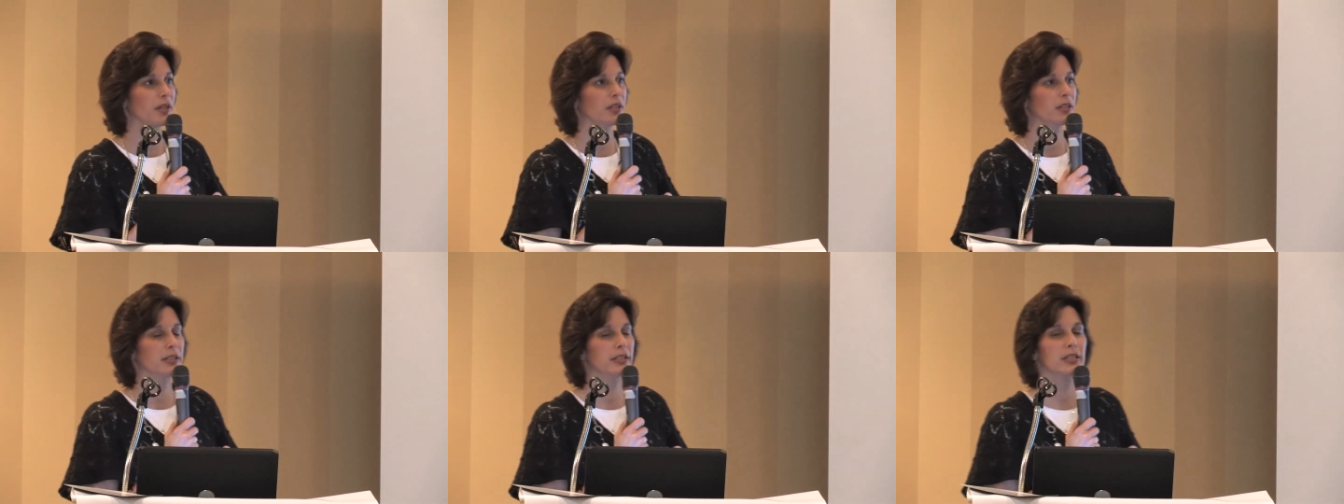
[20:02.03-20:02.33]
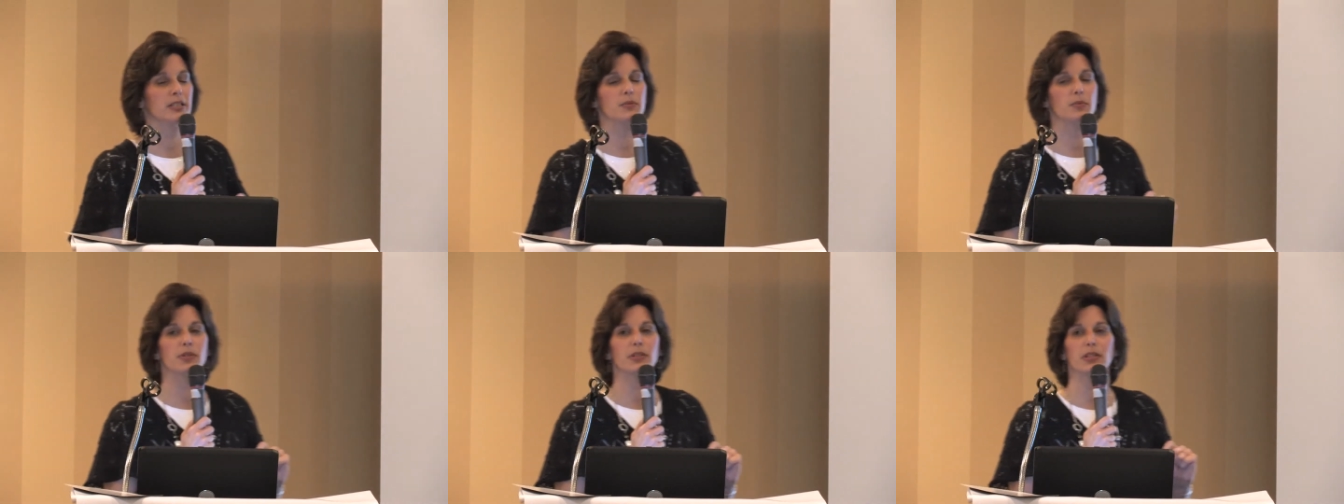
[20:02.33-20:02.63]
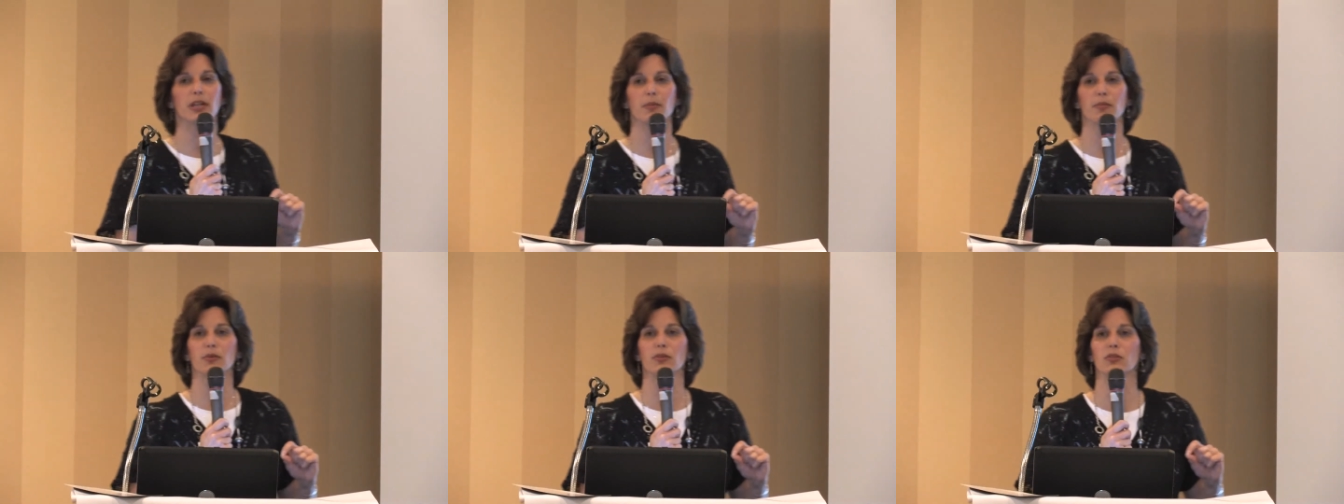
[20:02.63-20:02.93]
Lee's been
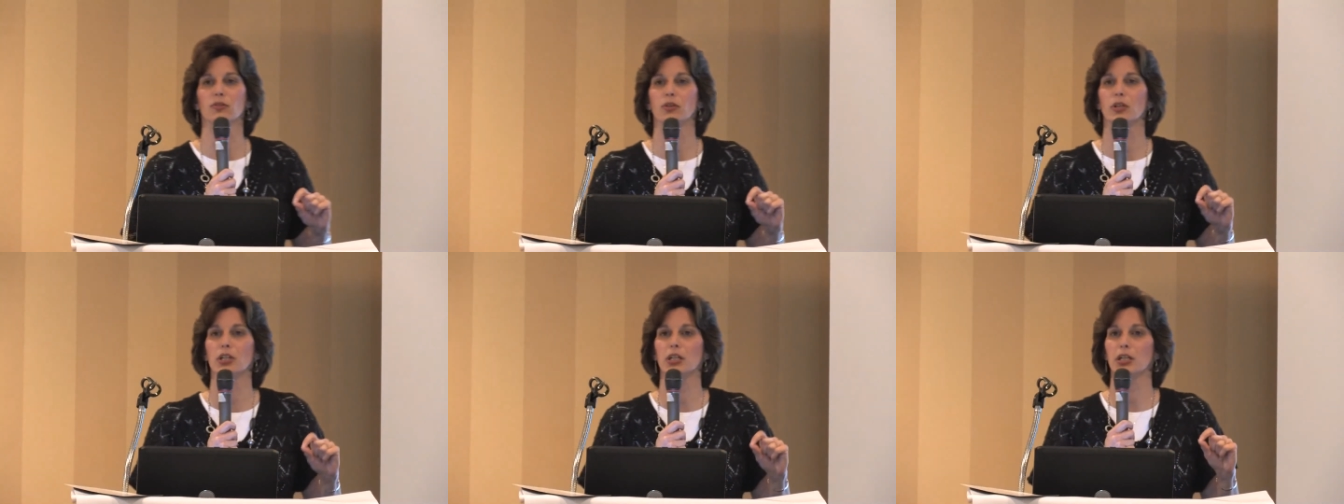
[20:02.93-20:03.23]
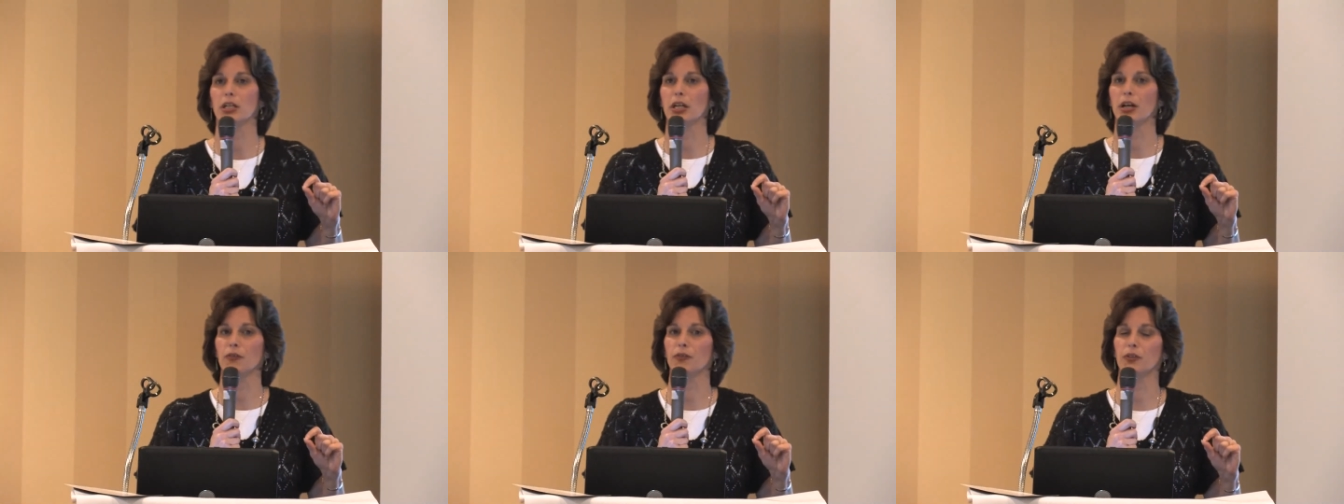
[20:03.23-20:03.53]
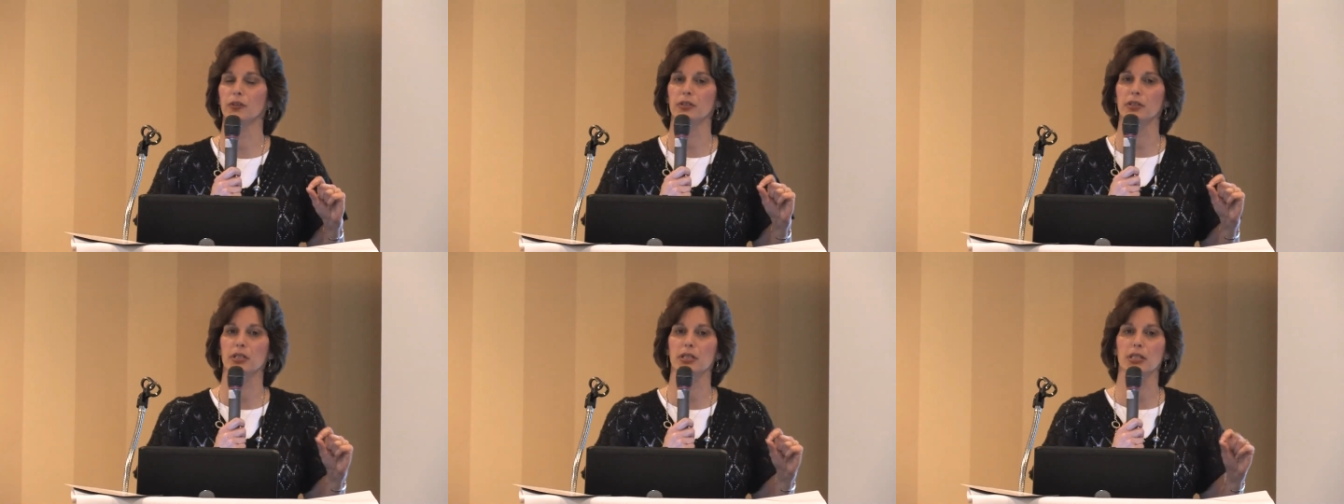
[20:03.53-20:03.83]
demonstrating it out
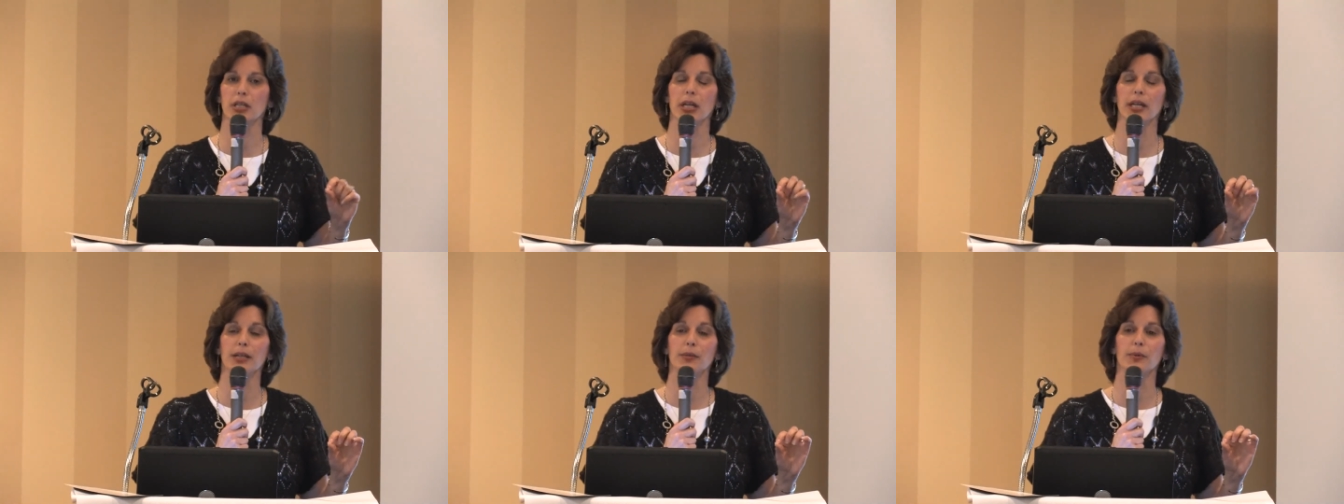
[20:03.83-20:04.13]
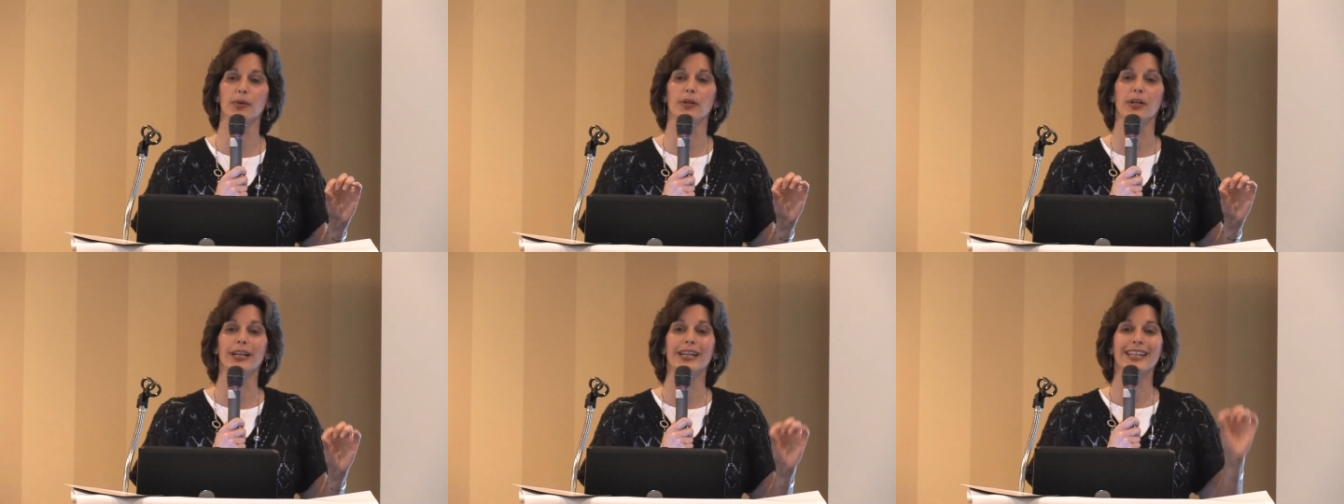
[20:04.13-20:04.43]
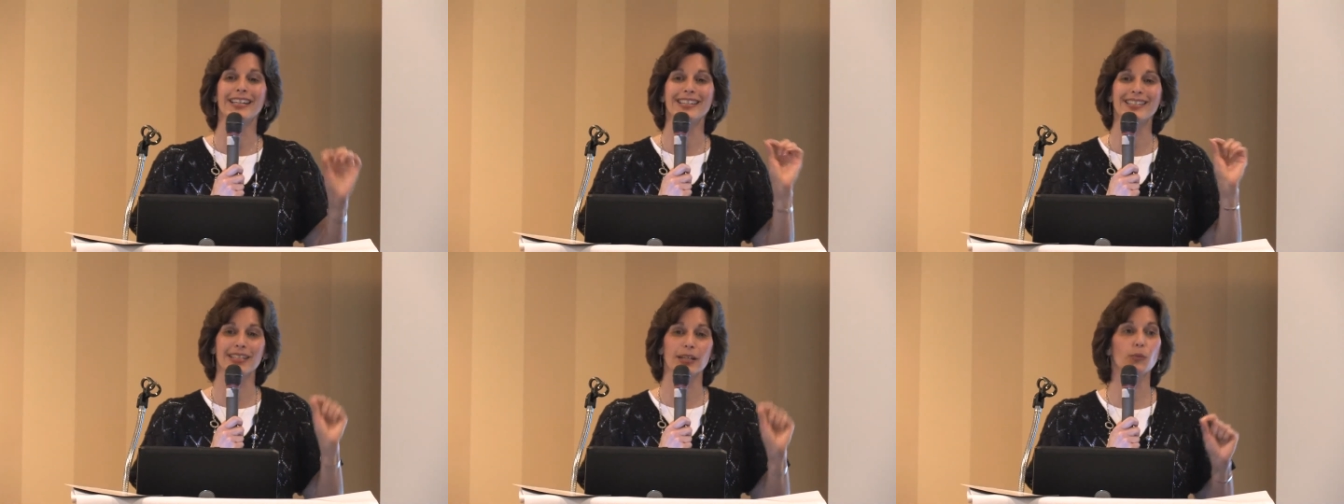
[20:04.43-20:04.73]
there at the table,
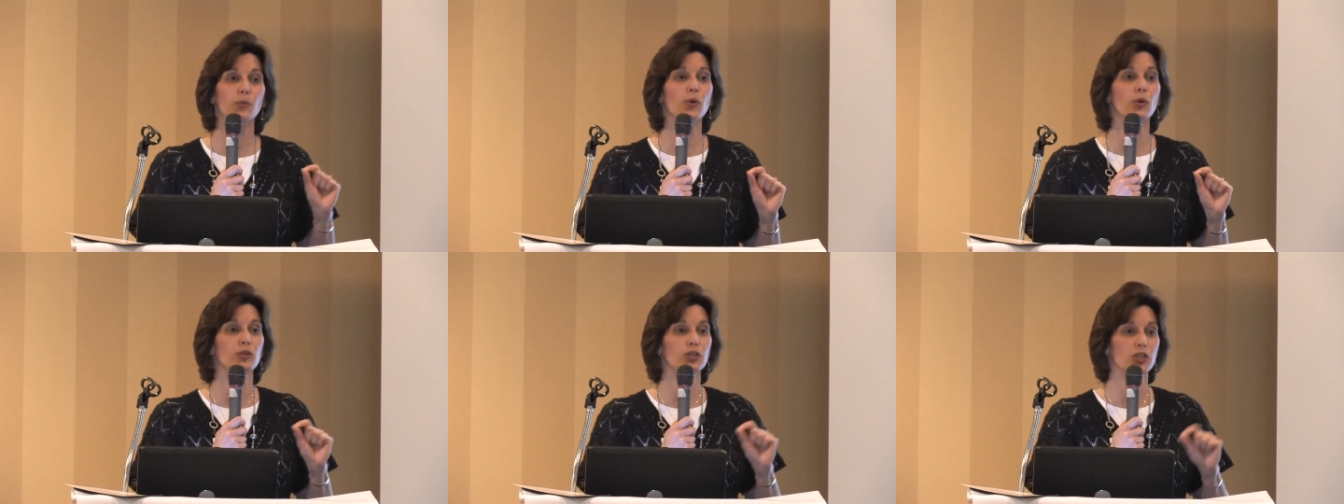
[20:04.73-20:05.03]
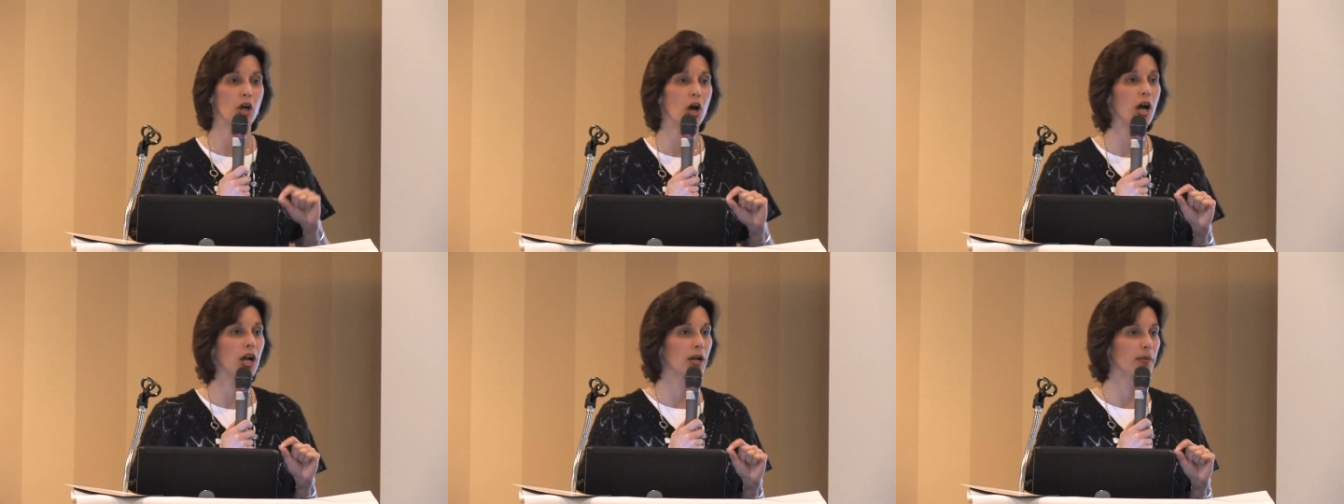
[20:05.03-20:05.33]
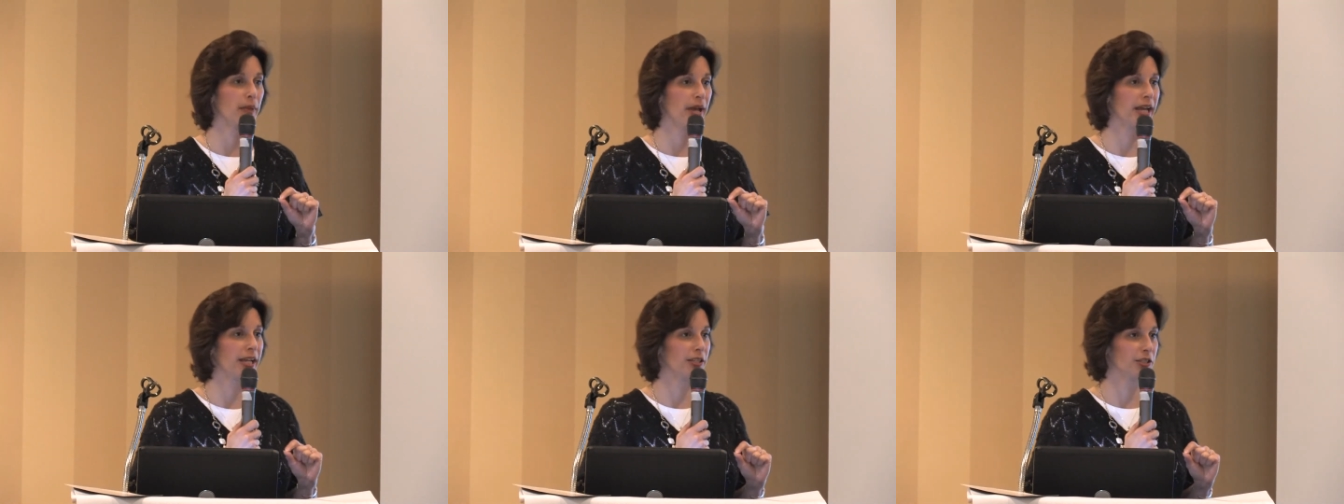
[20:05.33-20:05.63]
is it will talk
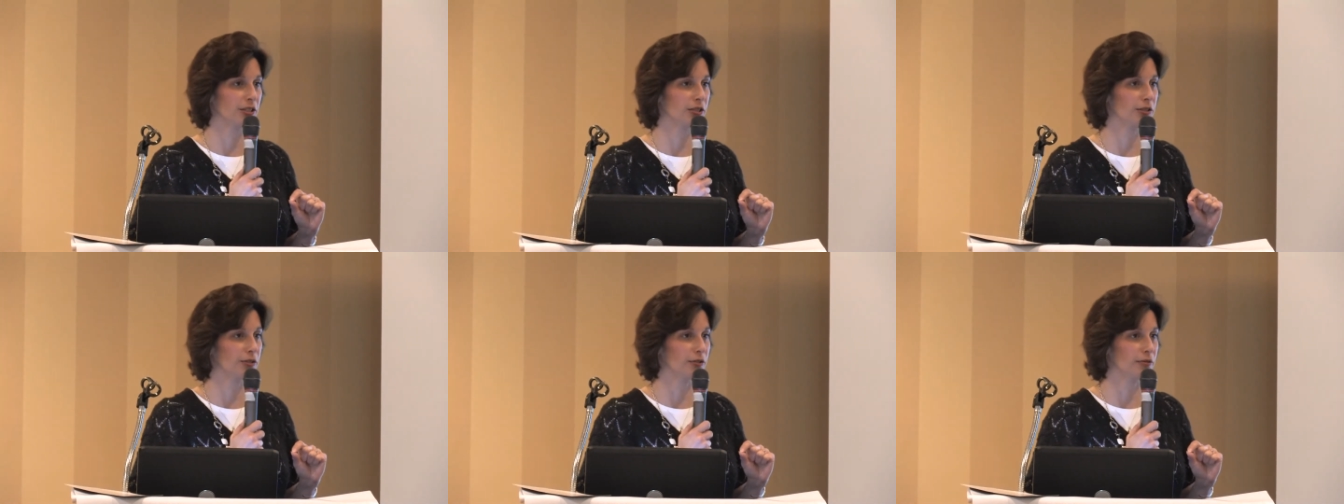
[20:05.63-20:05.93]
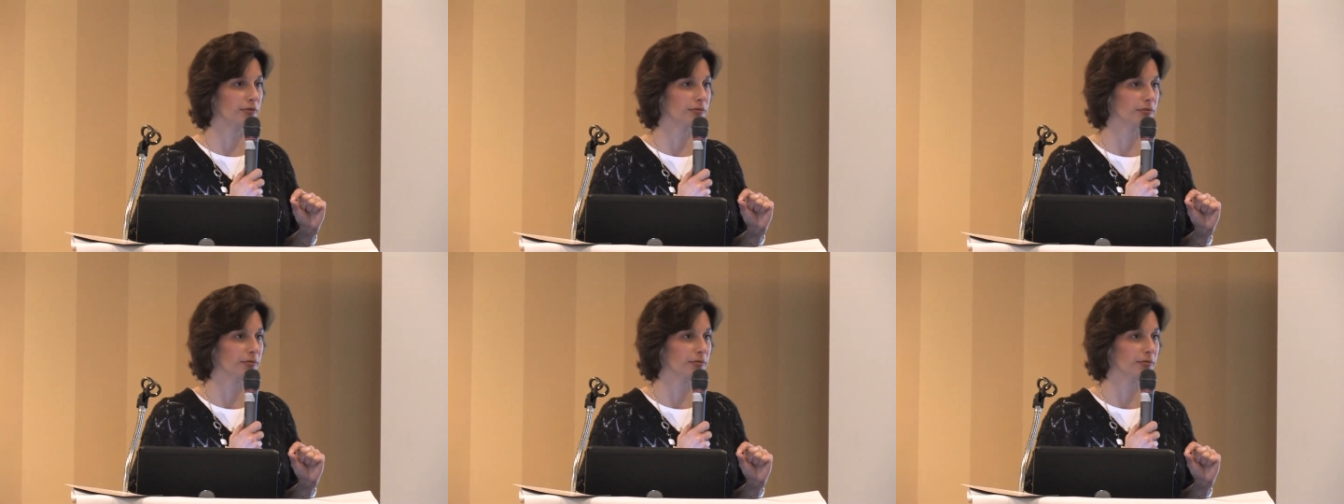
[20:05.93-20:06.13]
back to you.